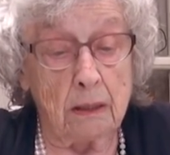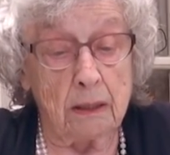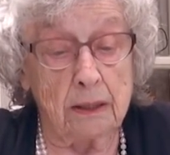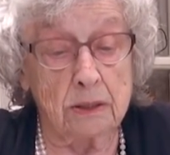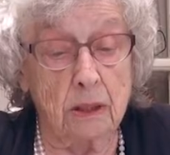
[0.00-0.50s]

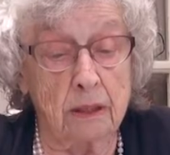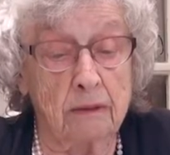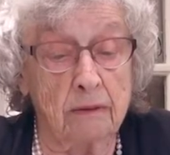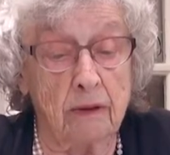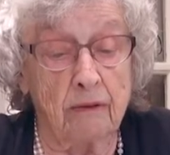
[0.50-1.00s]
He's got
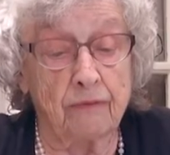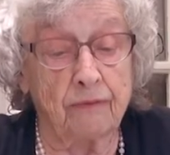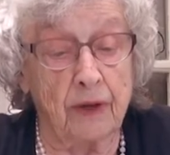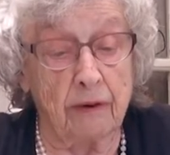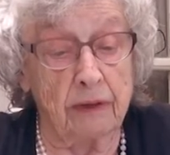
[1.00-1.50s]
a
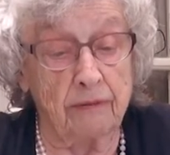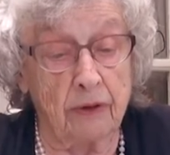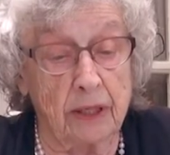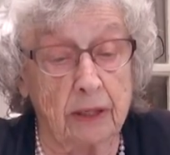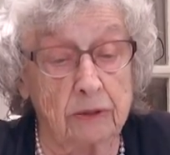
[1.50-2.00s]
very,
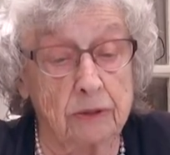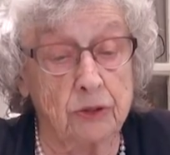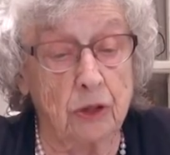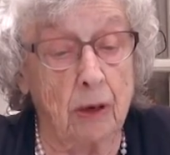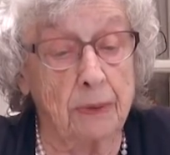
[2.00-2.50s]
very good
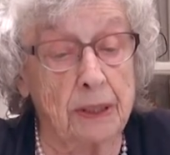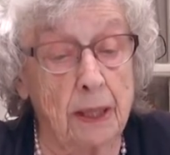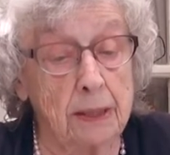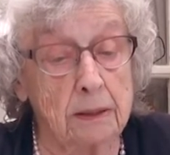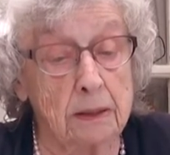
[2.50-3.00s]
job in
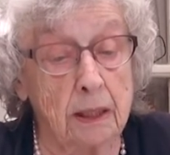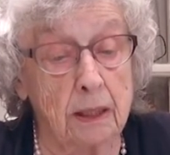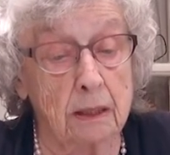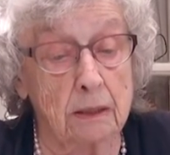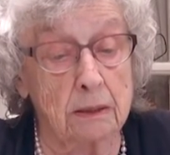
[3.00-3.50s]
London,
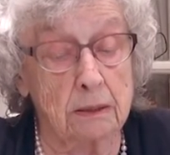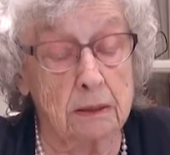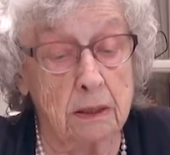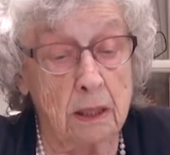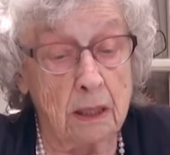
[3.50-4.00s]

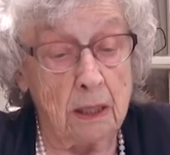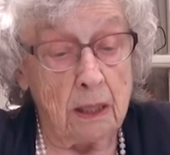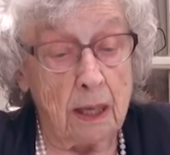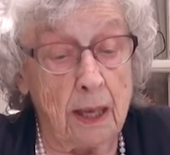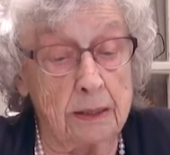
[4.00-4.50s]
England,
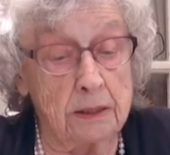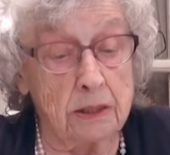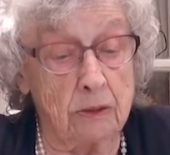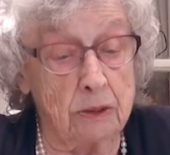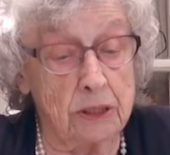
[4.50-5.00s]
and
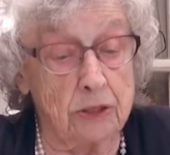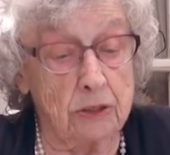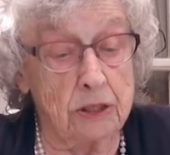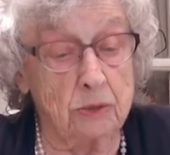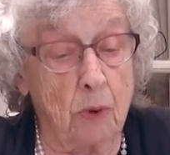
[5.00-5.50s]
so he
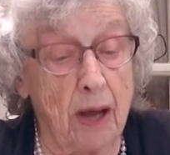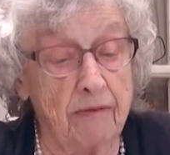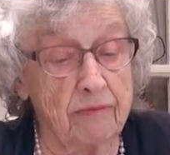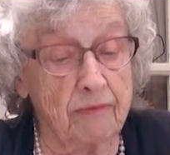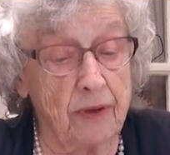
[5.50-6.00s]
took his
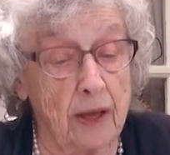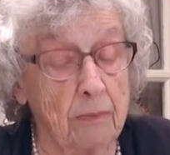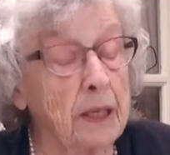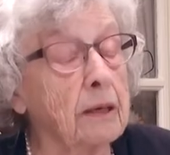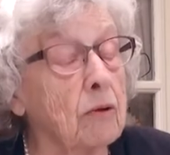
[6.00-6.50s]
wife and
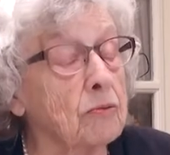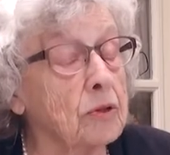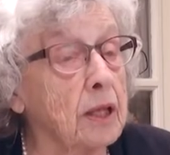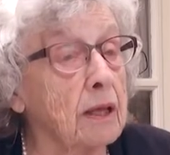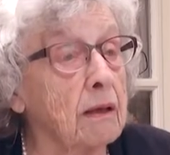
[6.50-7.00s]
family over
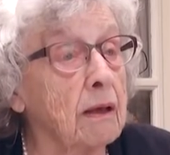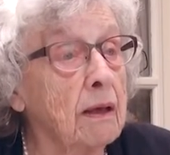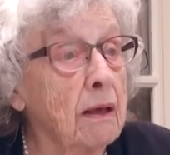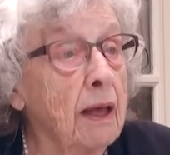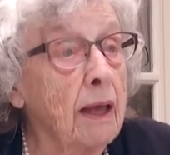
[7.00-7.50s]
there,
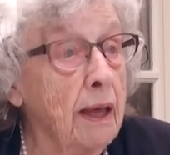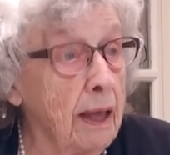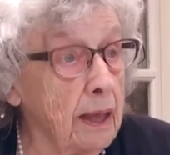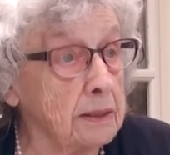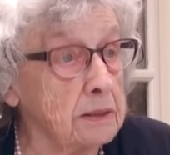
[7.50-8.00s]

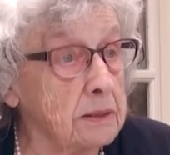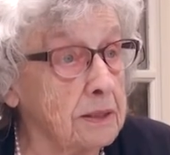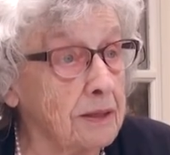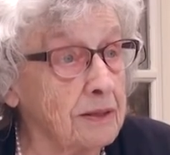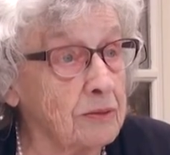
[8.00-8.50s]
and
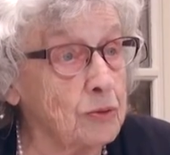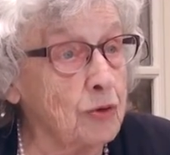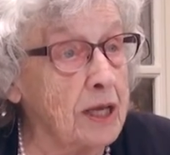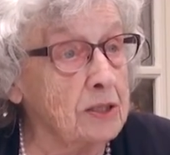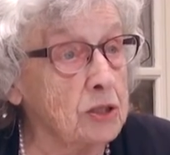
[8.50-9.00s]

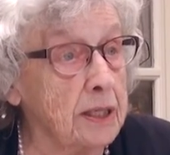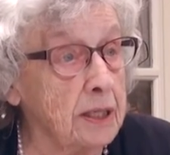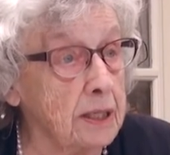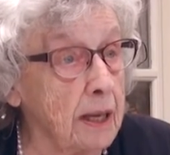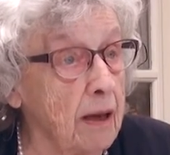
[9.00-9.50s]

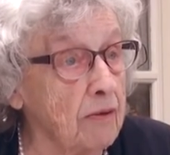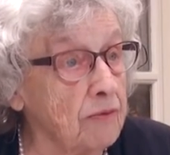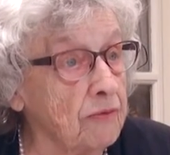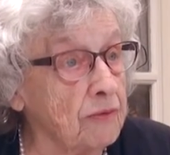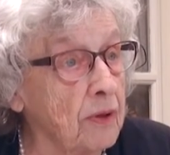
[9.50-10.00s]
strangely
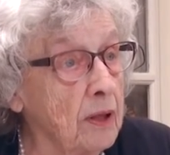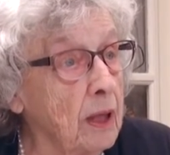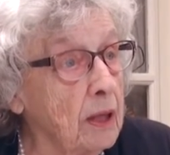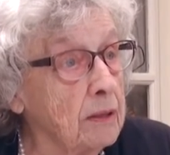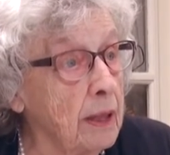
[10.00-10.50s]
enough,
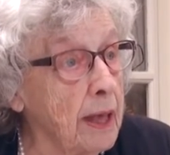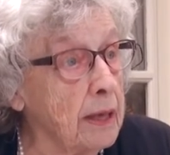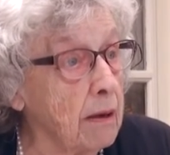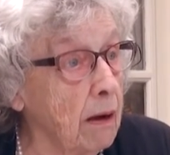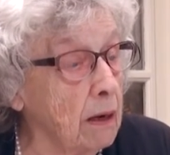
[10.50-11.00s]

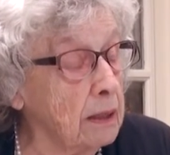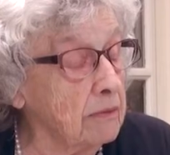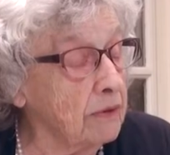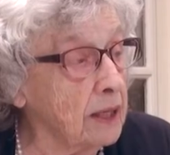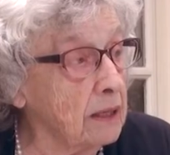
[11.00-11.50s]
they are
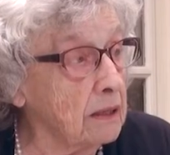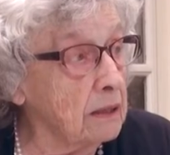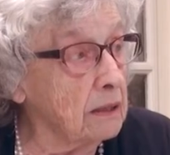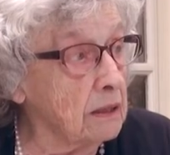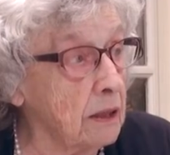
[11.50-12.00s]
living
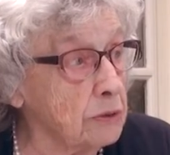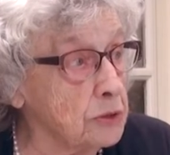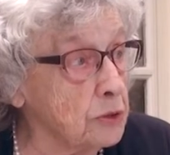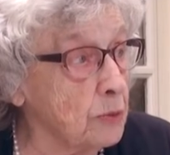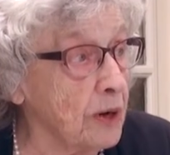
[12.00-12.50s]

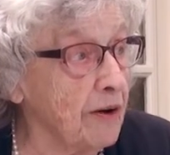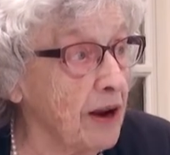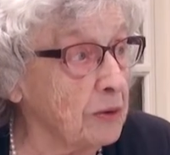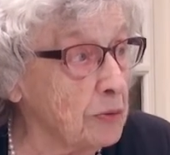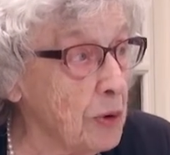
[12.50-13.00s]
close to where
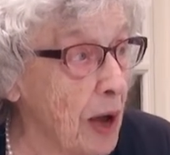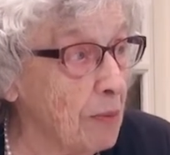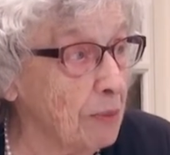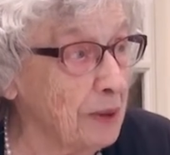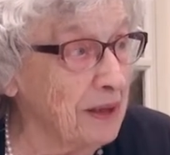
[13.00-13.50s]
I grew up.